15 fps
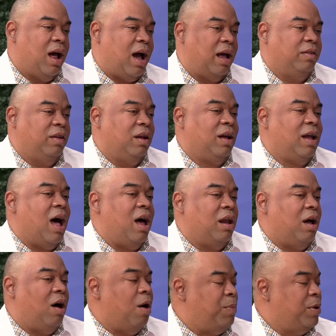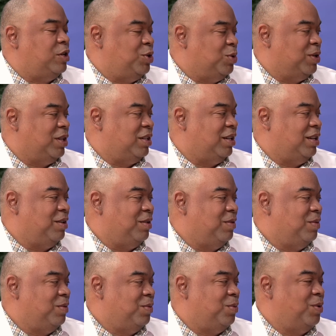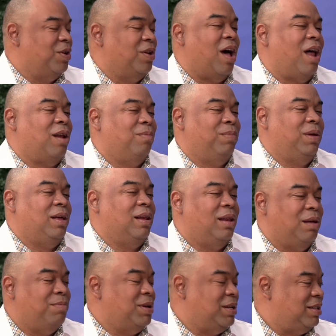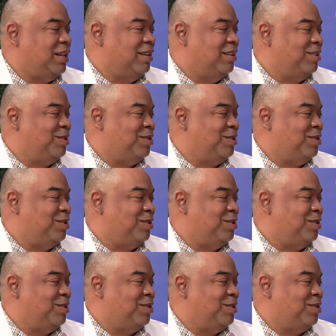I think the Ghana opportunity would not be limited